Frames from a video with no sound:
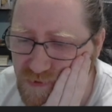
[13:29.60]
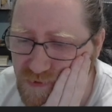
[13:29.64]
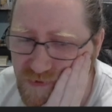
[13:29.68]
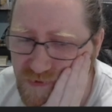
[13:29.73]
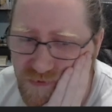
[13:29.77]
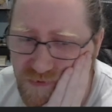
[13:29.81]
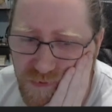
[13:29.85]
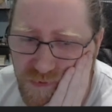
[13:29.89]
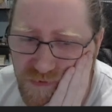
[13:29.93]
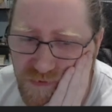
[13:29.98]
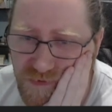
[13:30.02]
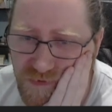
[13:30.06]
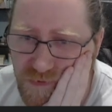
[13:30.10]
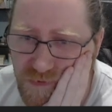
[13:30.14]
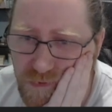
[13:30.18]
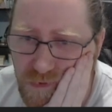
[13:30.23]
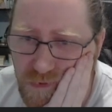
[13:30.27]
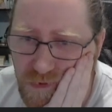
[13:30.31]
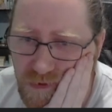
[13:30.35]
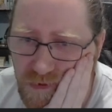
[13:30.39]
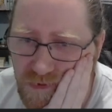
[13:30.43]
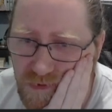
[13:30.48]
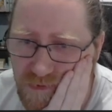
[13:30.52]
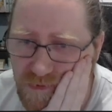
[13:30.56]
too
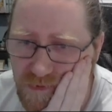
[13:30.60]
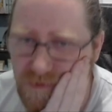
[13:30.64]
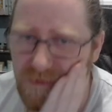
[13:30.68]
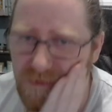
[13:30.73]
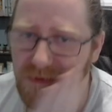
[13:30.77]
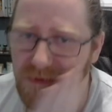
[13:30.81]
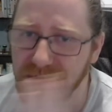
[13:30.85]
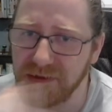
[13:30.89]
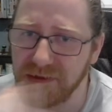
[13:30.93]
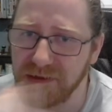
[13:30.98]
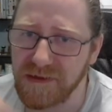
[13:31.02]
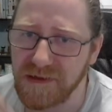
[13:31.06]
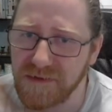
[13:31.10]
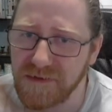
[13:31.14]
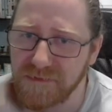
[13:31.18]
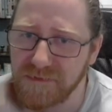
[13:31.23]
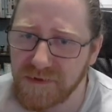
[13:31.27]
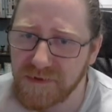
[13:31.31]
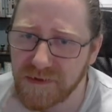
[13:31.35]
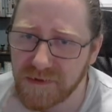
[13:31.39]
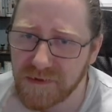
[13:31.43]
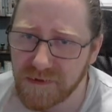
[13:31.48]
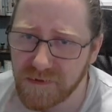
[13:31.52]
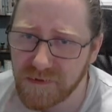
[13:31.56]
sold on the
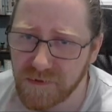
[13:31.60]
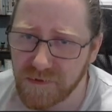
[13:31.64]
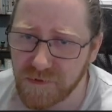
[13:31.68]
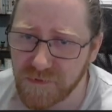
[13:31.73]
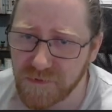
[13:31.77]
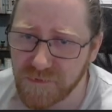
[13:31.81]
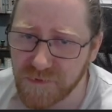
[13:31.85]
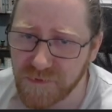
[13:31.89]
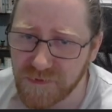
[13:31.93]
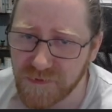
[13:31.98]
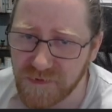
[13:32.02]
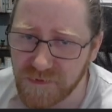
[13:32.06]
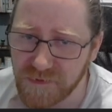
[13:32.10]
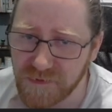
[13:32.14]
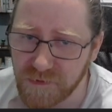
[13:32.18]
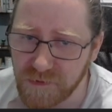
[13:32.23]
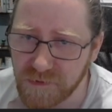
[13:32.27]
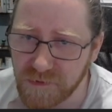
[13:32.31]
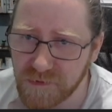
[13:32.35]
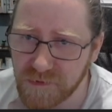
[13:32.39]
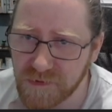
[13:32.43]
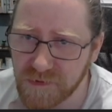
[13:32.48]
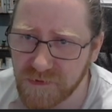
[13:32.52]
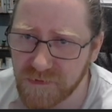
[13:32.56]
Eevee over the
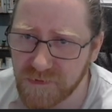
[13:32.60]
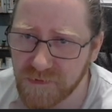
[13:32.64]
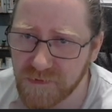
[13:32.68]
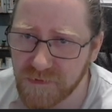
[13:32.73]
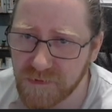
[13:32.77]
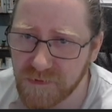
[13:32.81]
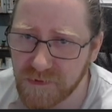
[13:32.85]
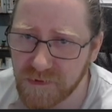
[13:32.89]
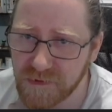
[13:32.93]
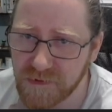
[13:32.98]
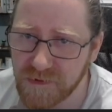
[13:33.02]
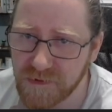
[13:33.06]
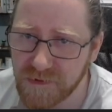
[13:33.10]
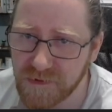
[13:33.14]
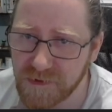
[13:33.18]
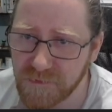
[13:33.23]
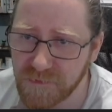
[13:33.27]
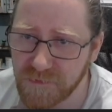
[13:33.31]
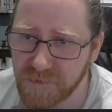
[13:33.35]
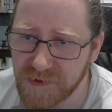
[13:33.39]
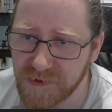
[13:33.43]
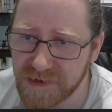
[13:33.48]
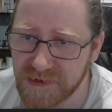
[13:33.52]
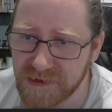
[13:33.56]
Tauros
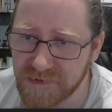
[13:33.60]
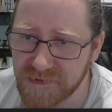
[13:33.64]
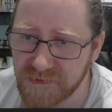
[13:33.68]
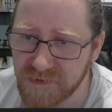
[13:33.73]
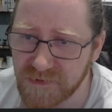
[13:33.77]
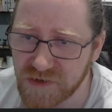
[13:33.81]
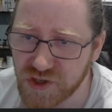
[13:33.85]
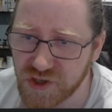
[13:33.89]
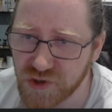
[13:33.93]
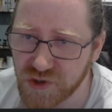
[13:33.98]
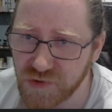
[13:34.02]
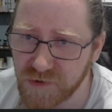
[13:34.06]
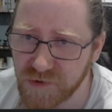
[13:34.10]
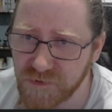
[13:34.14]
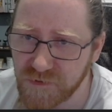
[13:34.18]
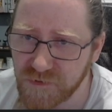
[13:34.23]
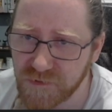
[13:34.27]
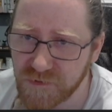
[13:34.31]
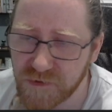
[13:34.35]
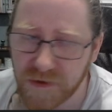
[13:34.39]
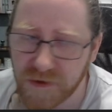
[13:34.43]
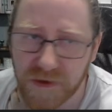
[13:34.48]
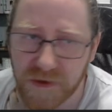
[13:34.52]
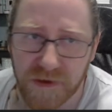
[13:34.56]
if we get the
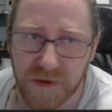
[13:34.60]
choice.